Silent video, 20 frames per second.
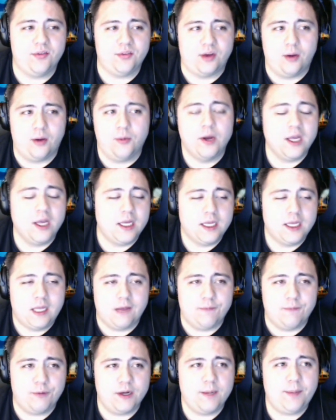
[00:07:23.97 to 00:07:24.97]
So
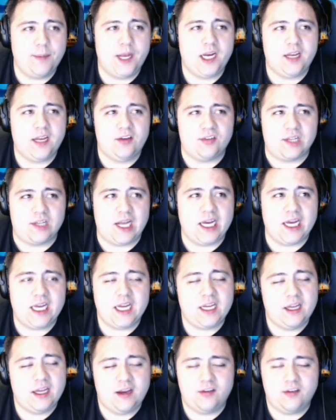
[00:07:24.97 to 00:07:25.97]
if Winnipeg is
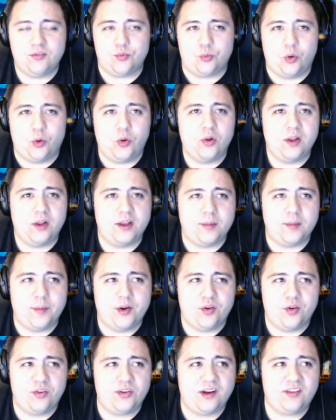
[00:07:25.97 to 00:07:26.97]
liking his role in the
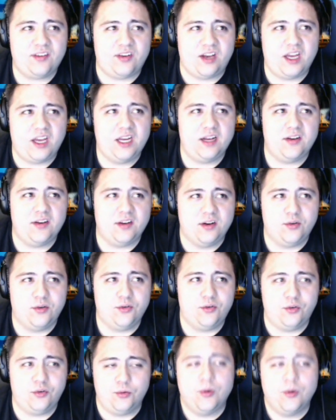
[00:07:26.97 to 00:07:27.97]
middle six and he
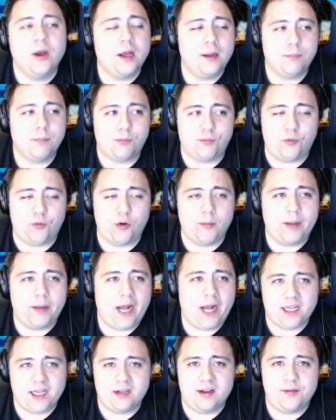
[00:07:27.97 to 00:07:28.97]
continues to perform
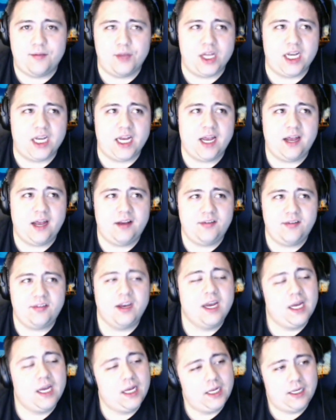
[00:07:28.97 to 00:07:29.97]
at the level that he has,
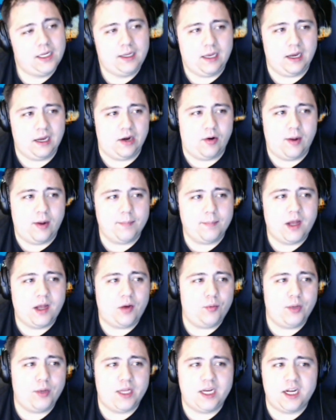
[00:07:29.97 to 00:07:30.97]
you know, I'm
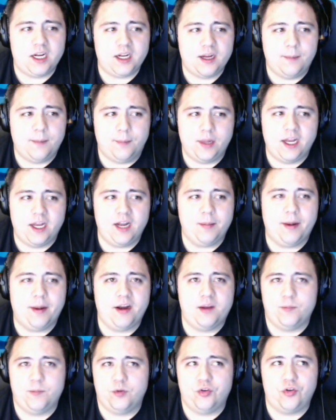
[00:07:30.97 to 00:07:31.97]
not really going to complain
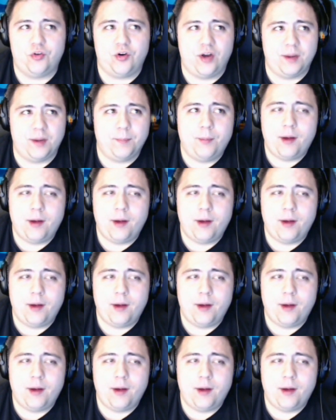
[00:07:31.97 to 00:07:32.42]
about him returning.